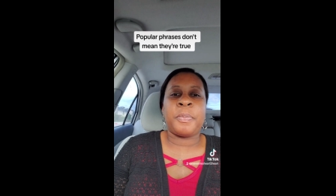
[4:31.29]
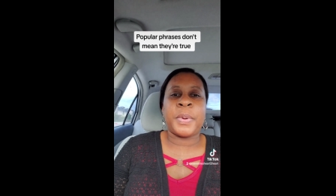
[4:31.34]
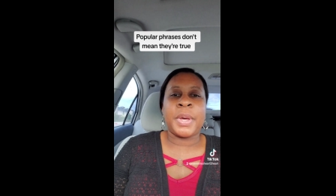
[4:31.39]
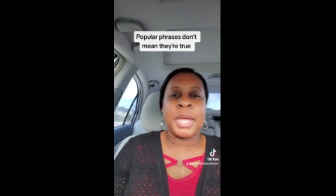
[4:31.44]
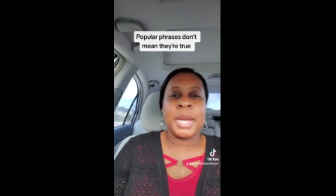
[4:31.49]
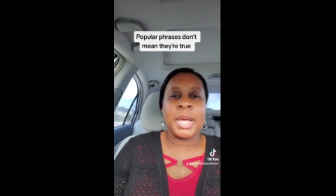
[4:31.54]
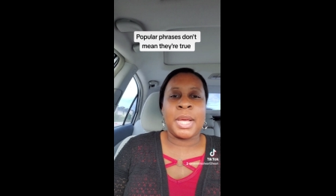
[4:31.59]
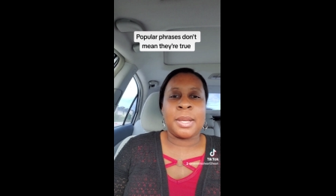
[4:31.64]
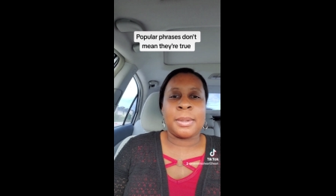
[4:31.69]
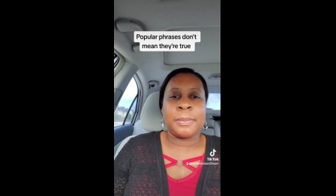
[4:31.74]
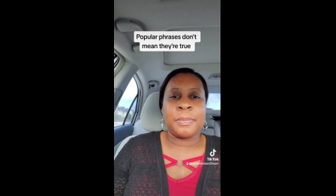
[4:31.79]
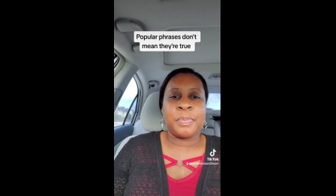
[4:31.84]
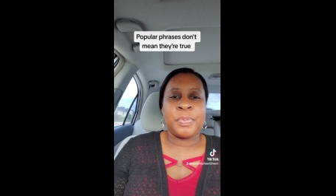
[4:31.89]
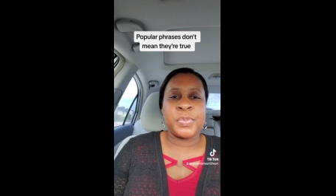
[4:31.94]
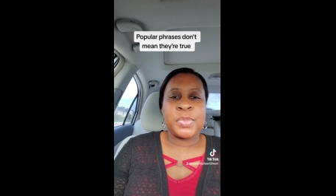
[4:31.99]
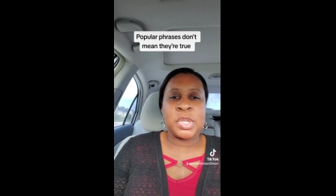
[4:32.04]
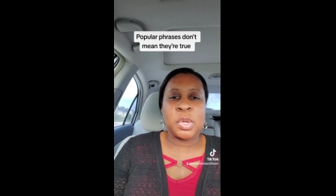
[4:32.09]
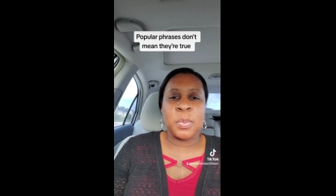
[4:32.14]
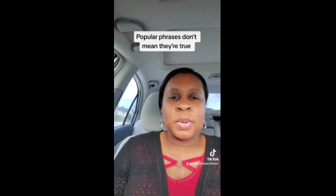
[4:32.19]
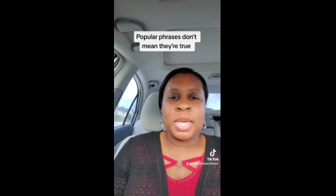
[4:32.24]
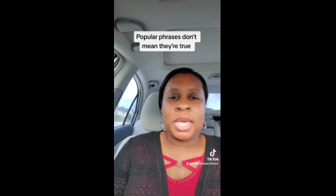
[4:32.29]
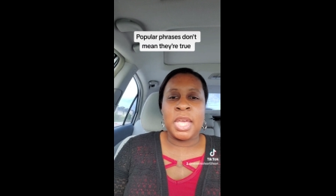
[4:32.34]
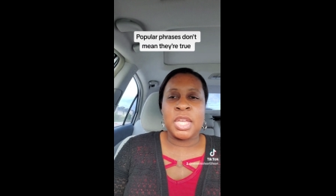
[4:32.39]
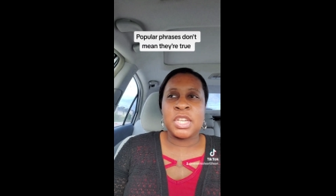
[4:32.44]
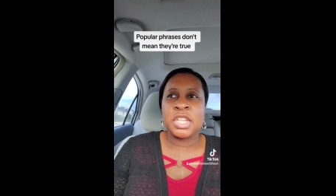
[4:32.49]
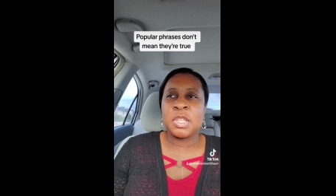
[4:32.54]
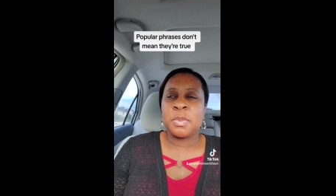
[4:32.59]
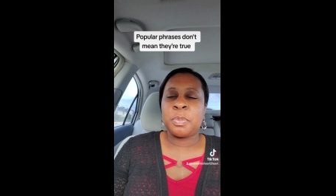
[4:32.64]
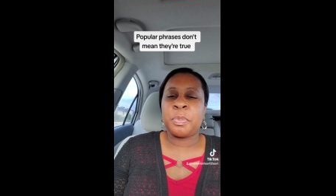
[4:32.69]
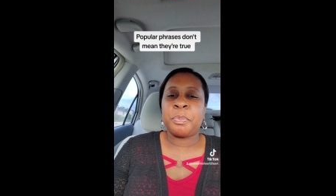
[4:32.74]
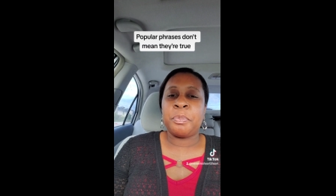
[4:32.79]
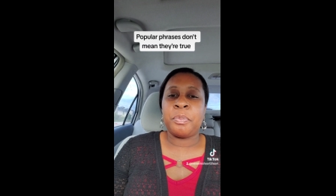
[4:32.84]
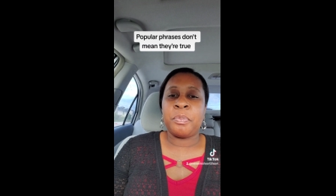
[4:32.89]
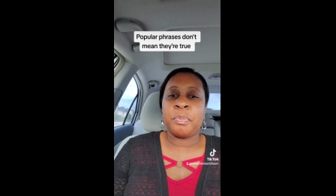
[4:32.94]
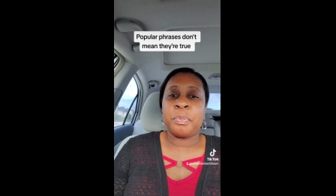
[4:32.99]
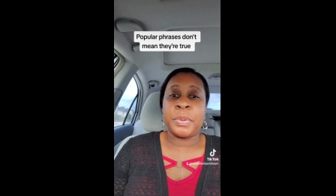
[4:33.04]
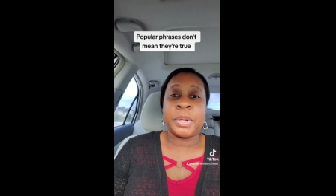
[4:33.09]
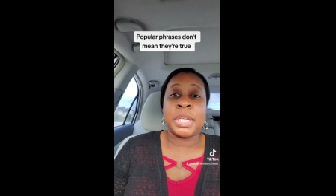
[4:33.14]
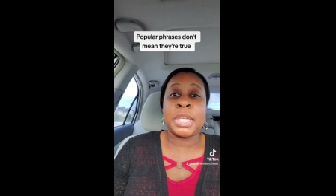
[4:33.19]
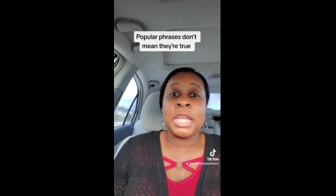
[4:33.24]
but um so we can't just
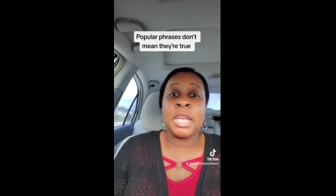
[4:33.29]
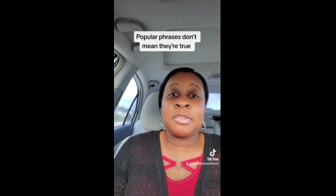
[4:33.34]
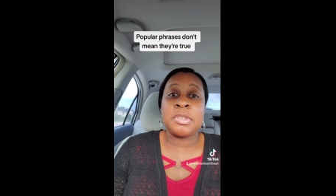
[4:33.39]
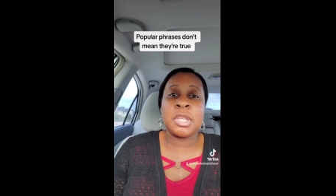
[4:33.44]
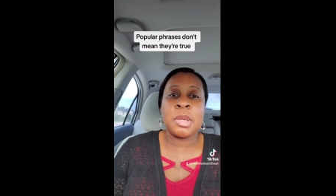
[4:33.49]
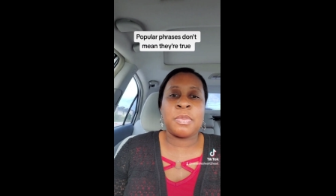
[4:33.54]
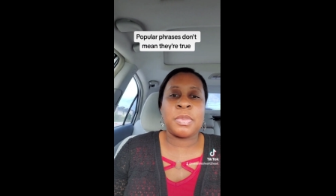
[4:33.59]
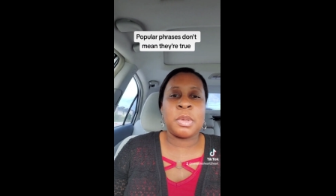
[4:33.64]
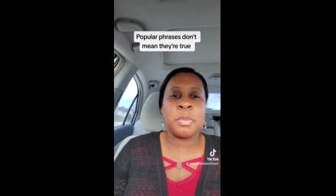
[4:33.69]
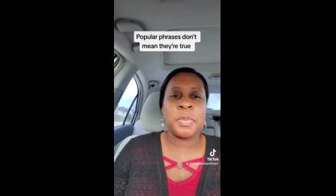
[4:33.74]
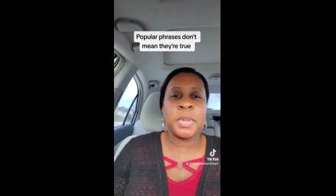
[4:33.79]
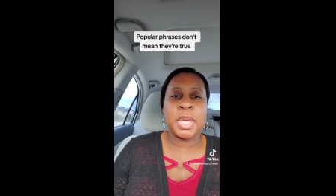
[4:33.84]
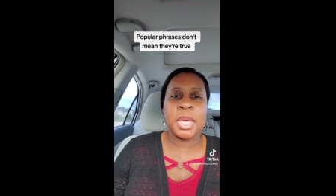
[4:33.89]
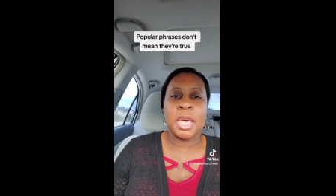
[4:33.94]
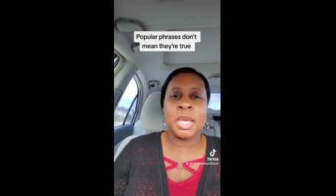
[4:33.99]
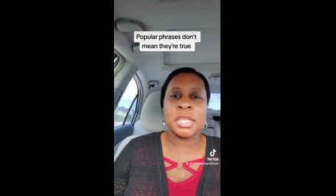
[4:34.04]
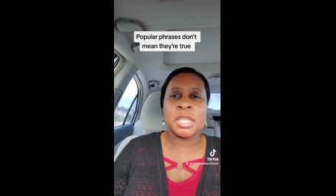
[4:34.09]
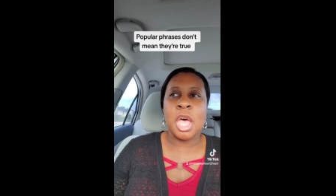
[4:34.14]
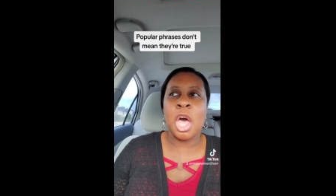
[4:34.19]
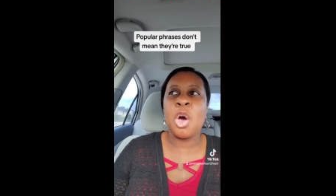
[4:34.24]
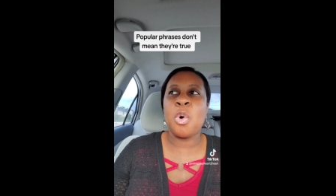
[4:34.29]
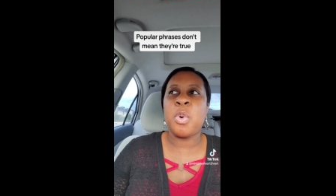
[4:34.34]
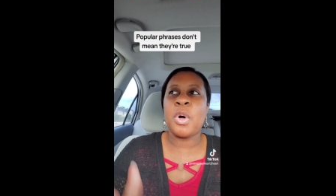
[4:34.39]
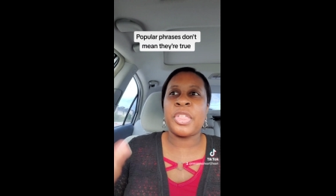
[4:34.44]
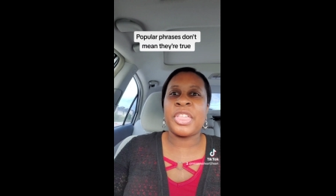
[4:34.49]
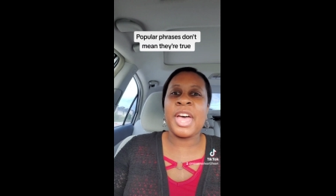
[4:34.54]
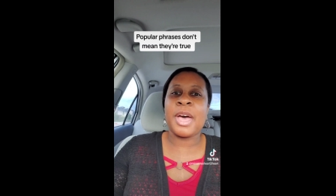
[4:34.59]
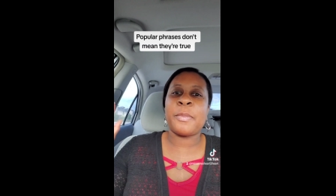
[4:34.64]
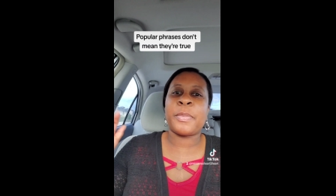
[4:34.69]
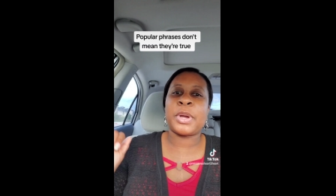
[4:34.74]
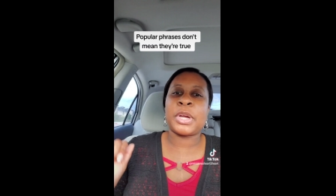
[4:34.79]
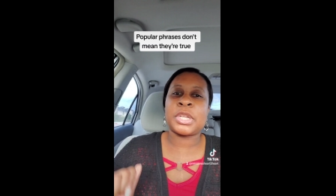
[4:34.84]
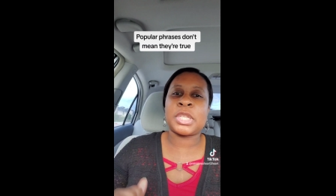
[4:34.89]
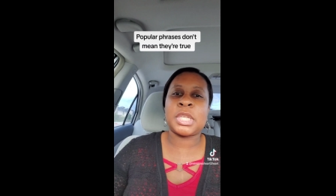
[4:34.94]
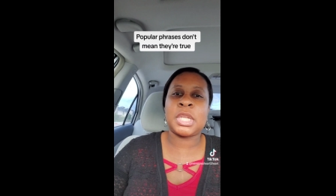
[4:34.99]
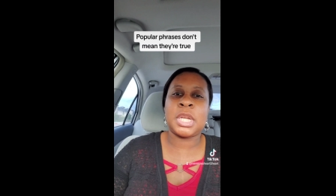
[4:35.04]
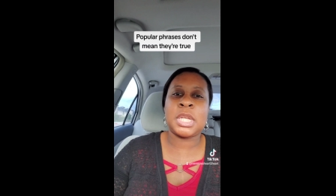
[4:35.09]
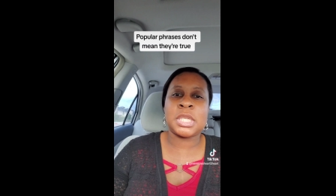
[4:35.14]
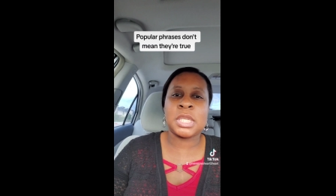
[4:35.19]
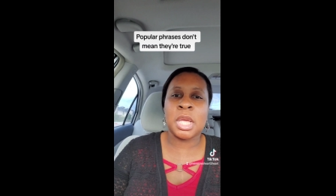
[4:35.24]
believe something because oh well that
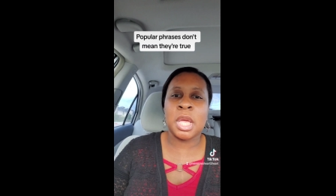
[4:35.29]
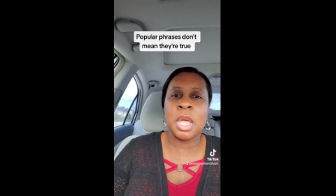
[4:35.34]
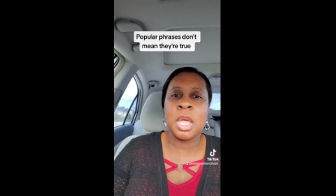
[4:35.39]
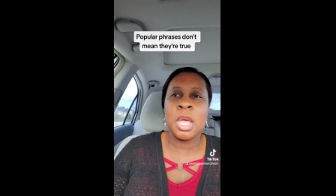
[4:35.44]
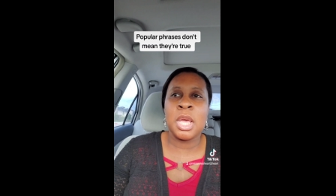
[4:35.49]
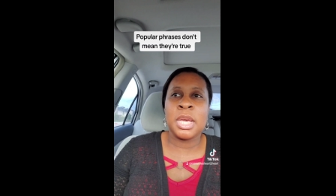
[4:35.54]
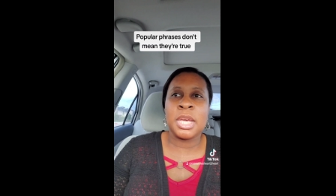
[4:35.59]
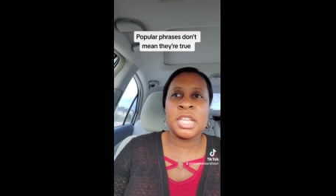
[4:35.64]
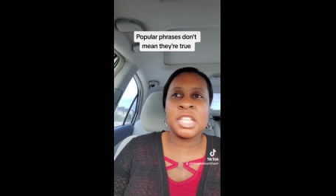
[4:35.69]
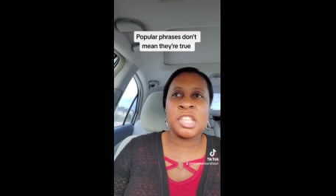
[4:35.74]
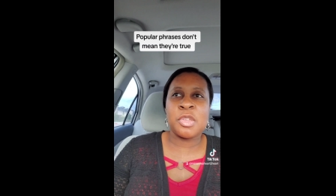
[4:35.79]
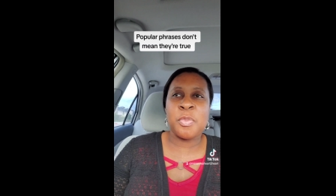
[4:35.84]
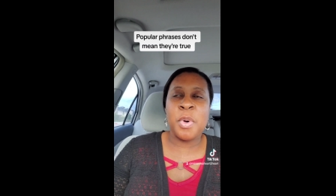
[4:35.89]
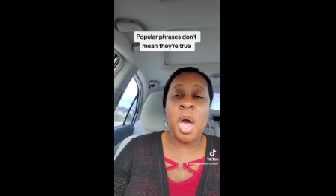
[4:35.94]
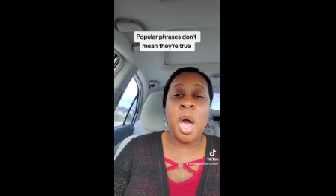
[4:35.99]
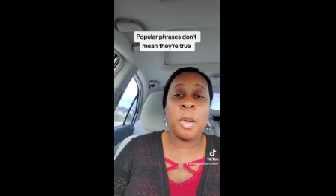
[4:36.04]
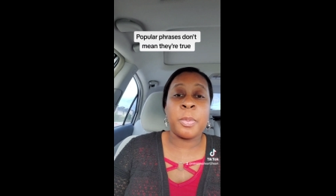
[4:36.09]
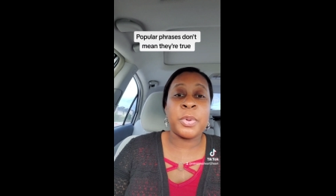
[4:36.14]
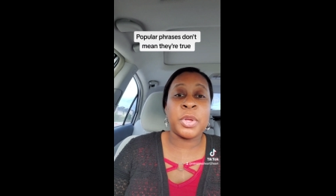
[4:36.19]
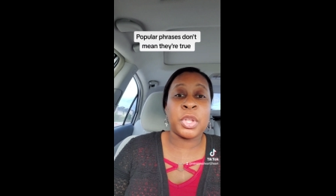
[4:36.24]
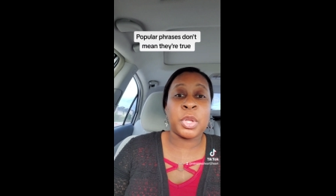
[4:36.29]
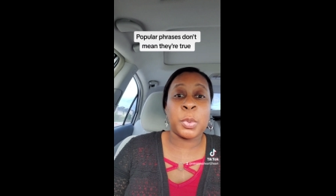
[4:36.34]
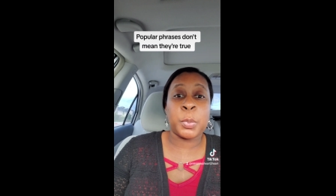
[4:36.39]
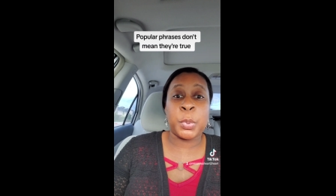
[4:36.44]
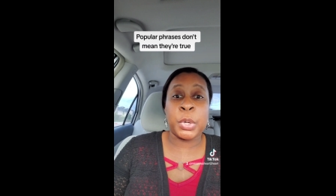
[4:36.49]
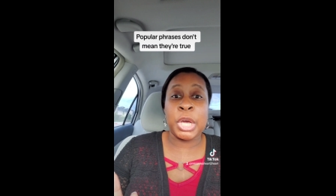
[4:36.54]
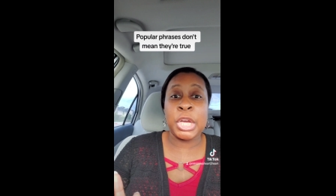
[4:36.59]
person is a is a popular